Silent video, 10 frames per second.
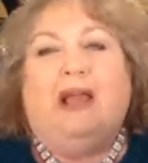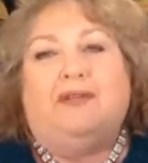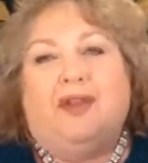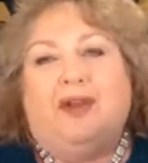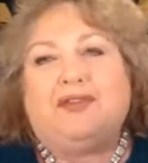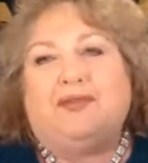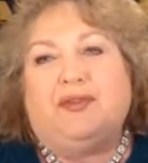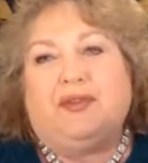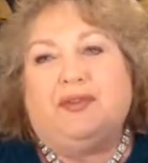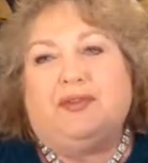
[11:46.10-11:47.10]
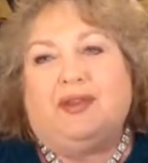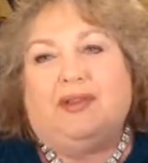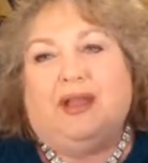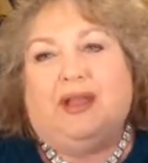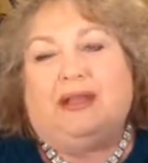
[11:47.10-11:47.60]
And for those of you
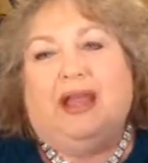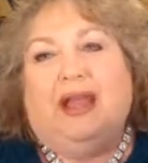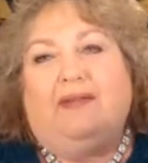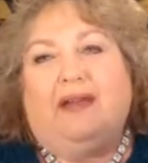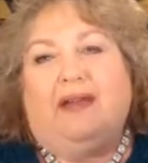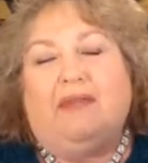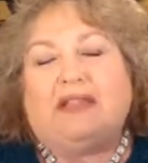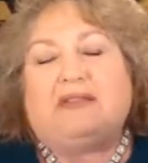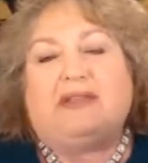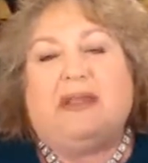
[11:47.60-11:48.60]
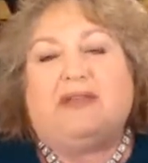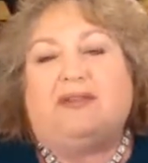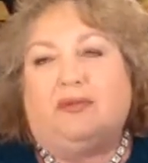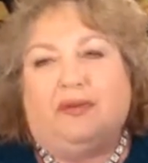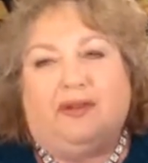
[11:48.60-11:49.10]
that have immense respect
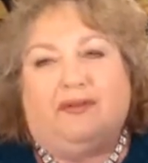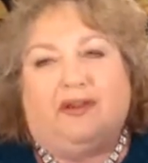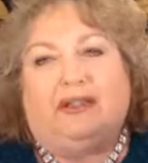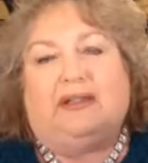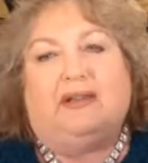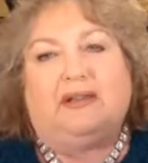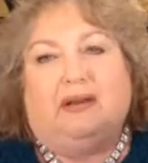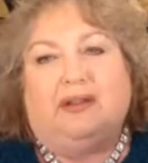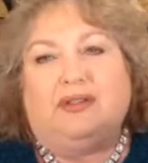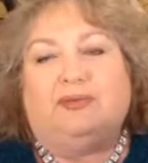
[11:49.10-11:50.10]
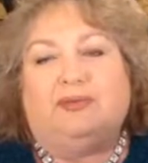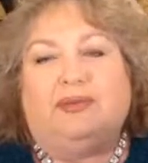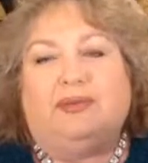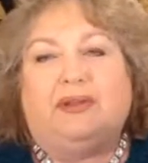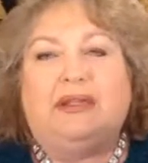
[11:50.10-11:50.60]
for Aretha Franklin, as I do,
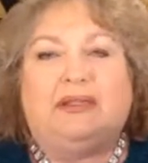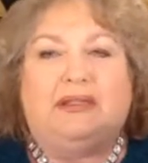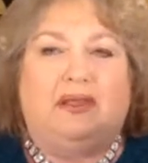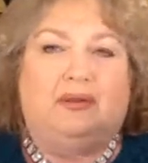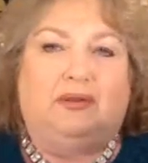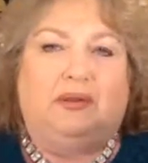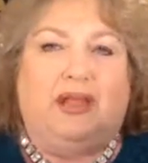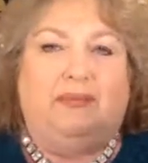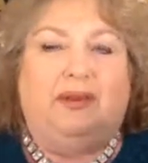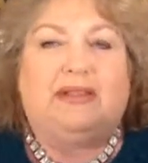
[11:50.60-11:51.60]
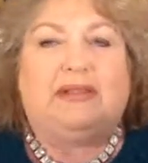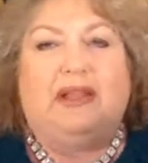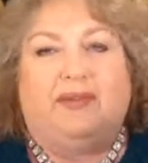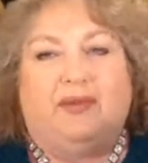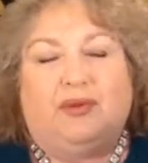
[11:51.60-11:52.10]
please let's hold her in our prayers
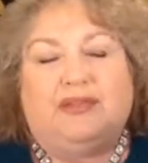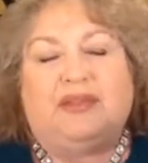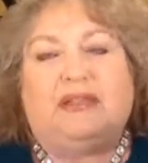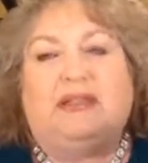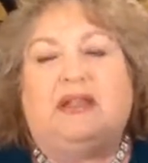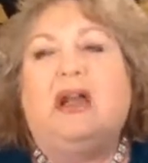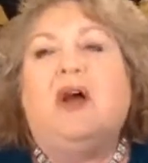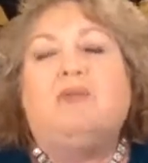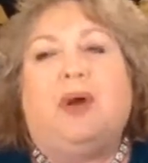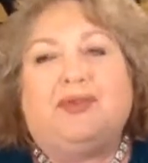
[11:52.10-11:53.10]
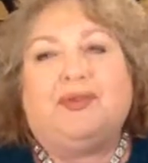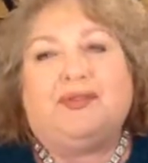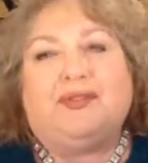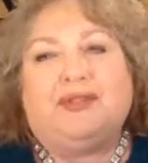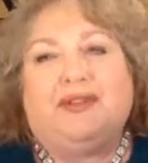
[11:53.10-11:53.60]
and our thoughts and send her
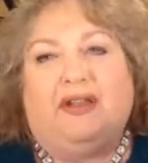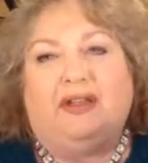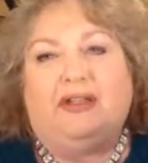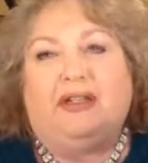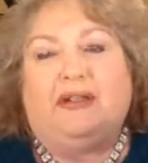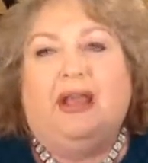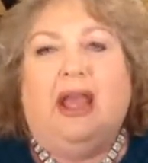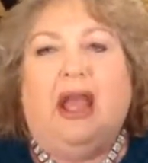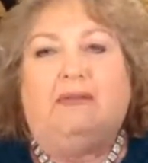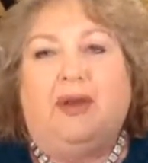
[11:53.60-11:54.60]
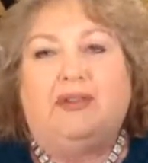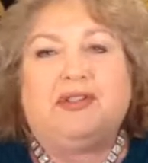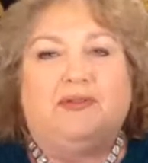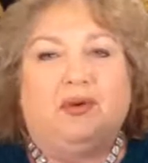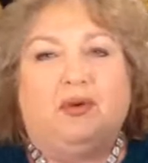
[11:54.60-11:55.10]
positive energy. And
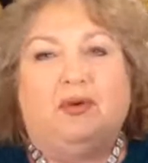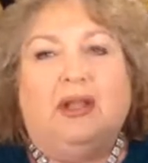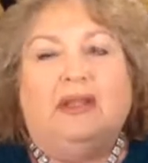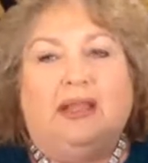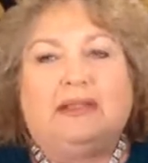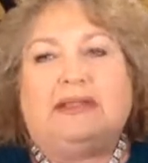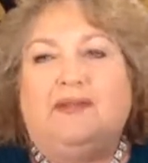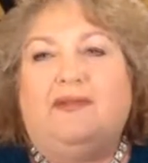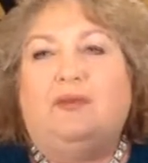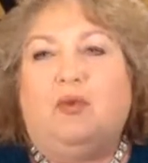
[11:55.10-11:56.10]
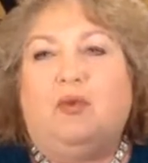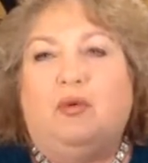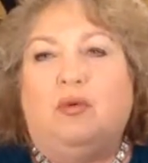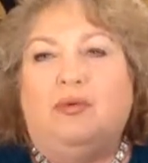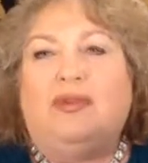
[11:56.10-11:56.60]
most of all, let's give the
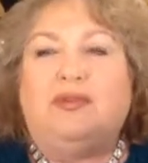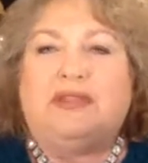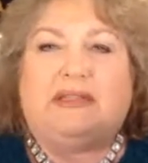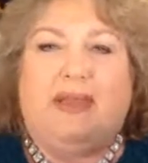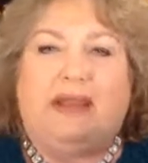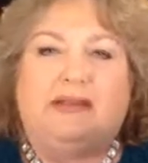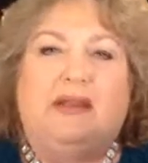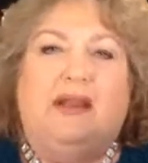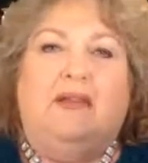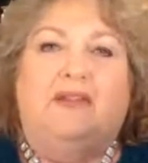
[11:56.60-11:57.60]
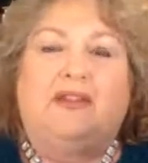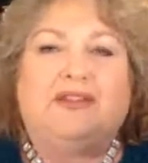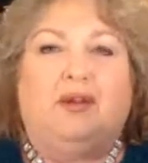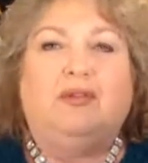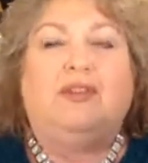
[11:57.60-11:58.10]
woman the respect for the
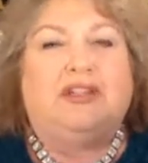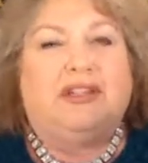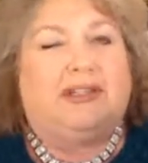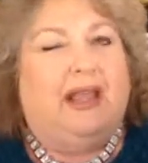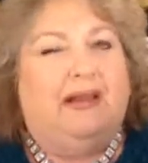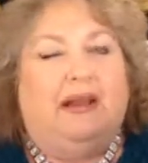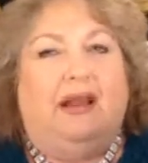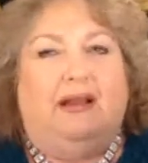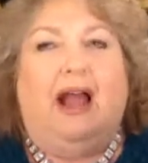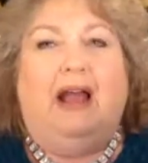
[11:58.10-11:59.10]
song that she sang,